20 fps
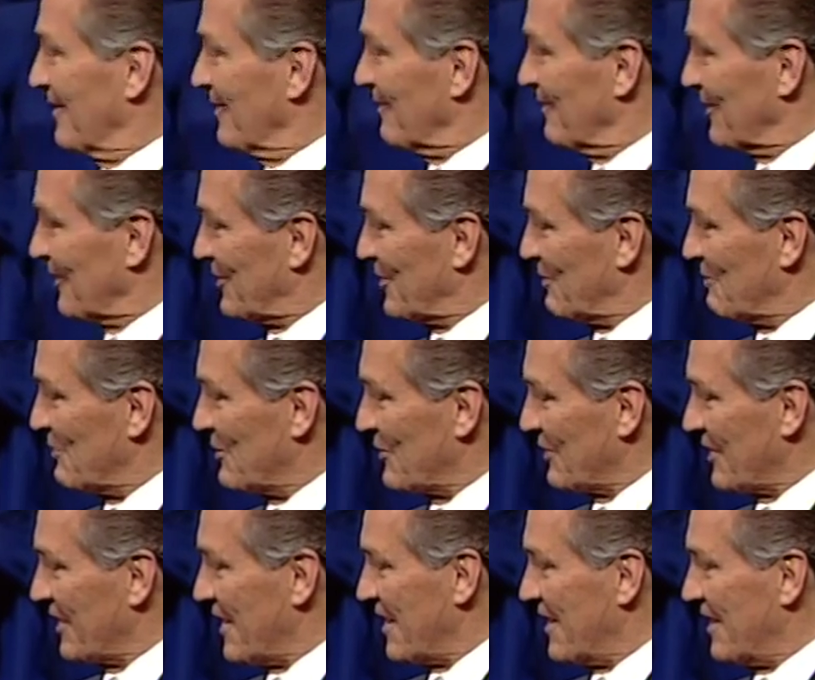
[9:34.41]
Well, good
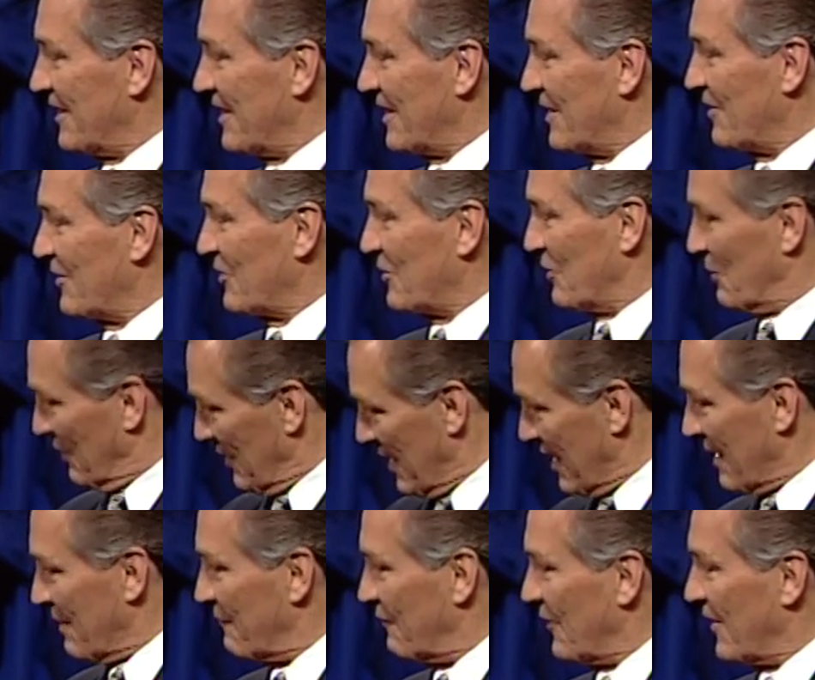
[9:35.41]
morning, hand. How are you?
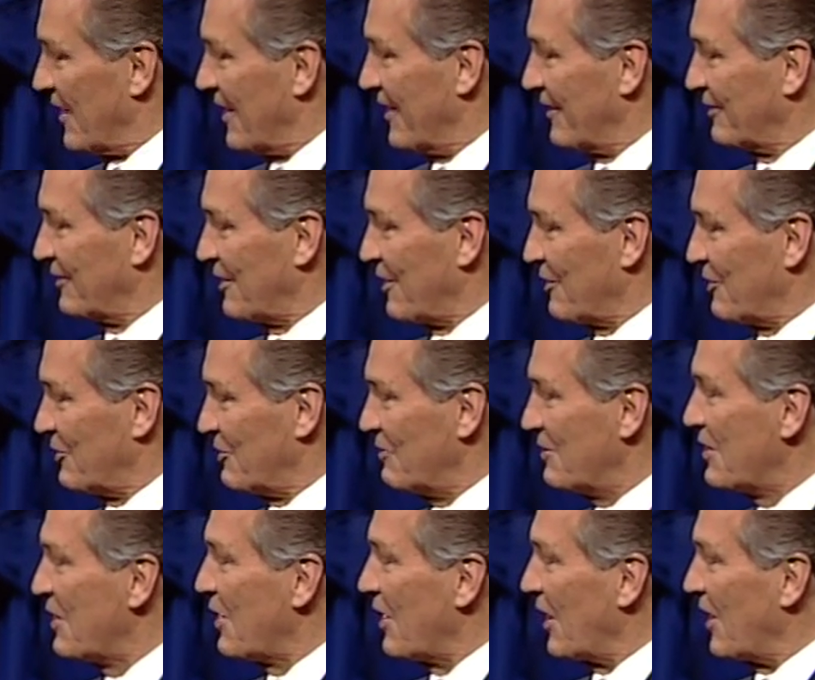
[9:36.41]
I'm fine, thank you.
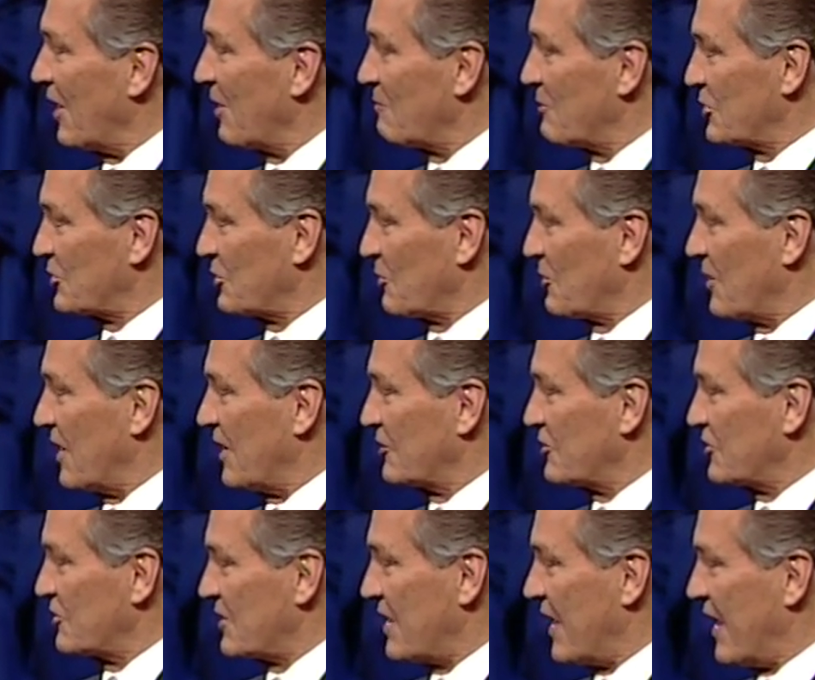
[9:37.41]
Uh, Mr.
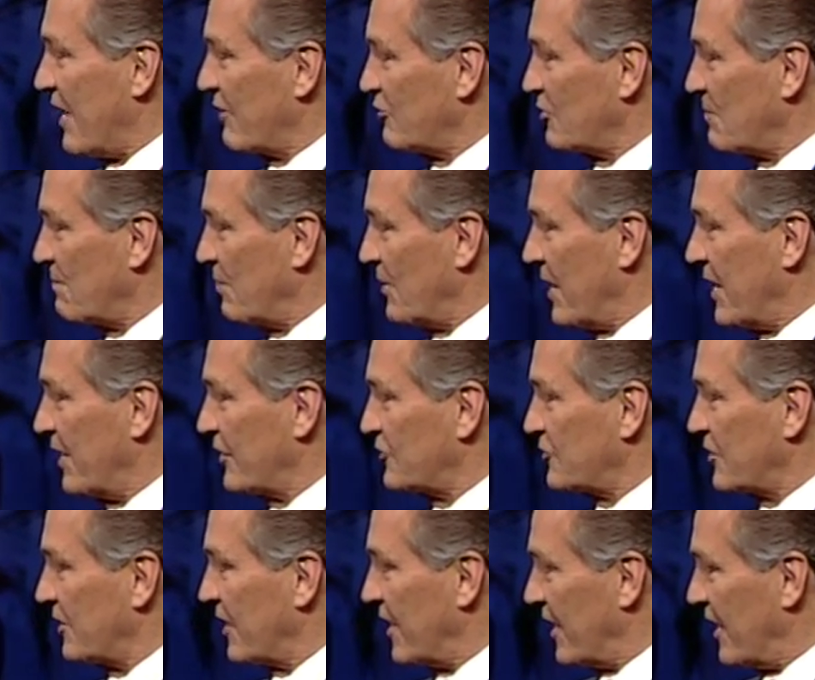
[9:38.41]
Rogers, I have some plans
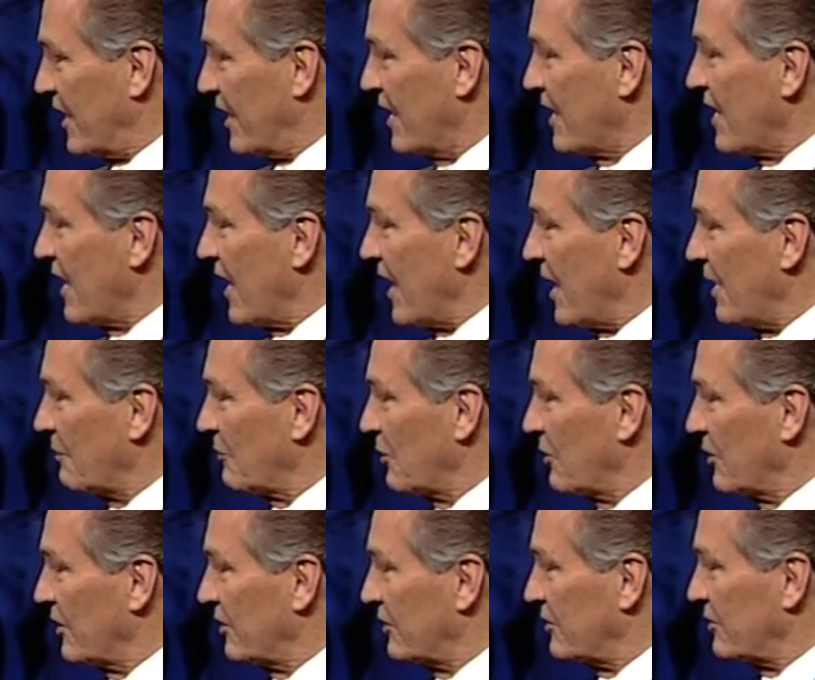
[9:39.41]
today. I'm
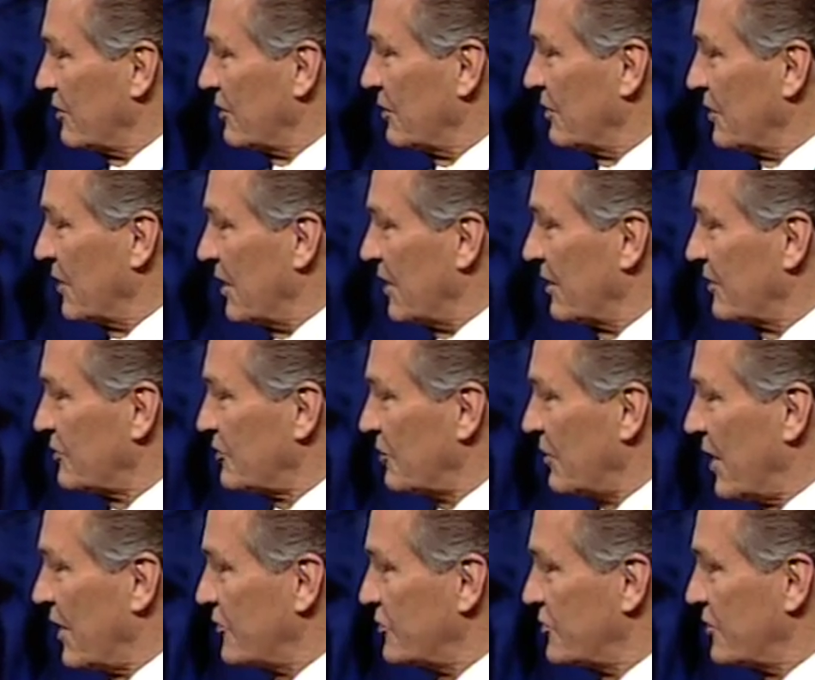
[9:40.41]
going to uh,
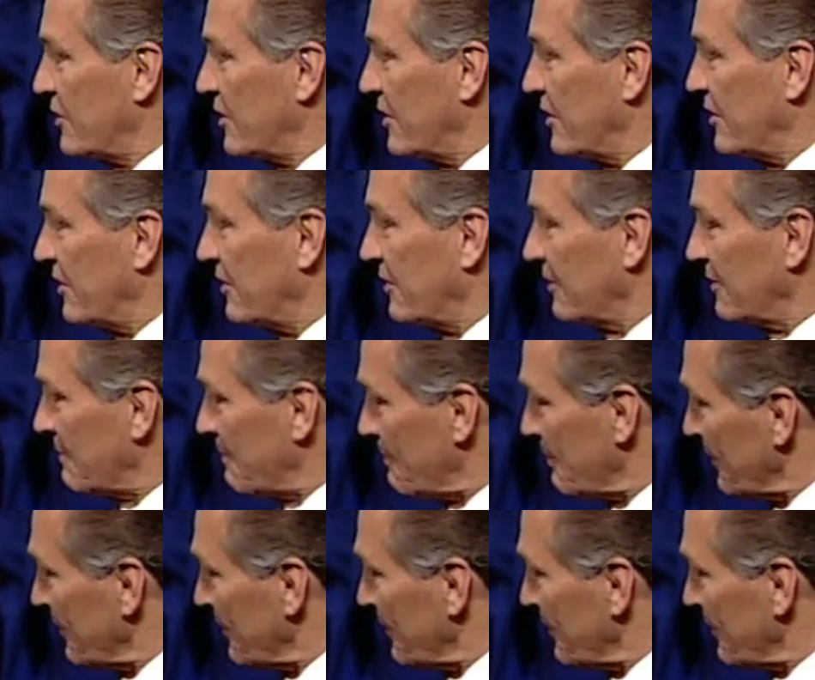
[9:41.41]
scratch your ear.